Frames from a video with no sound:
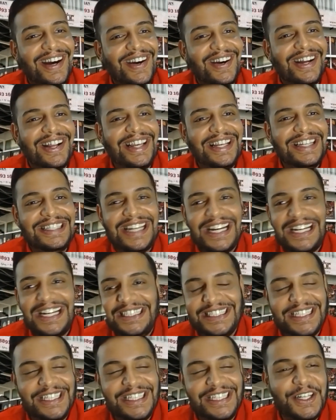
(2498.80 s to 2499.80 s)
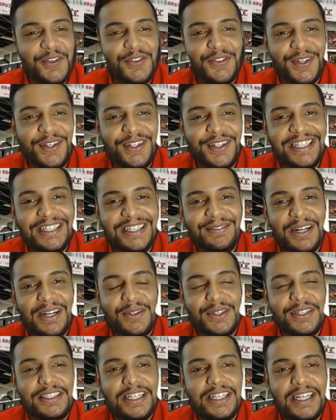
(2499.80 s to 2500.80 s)
discussion or program. I would
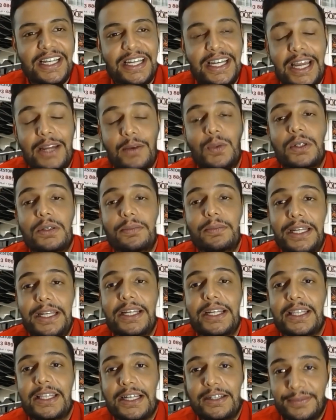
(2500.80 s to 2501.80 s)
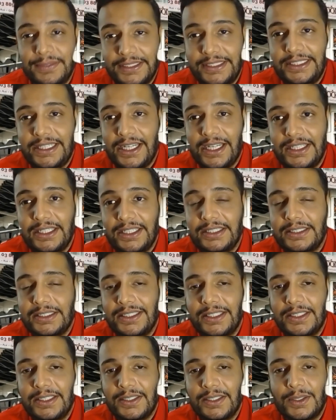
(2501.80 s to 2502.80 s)
say that would be the toughest challenge. You
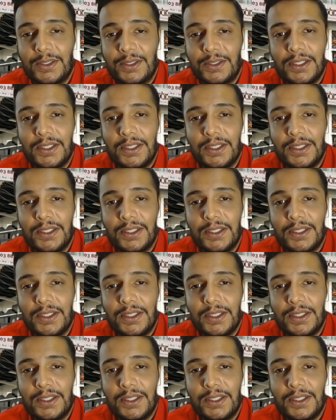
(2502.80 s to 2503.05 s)
know,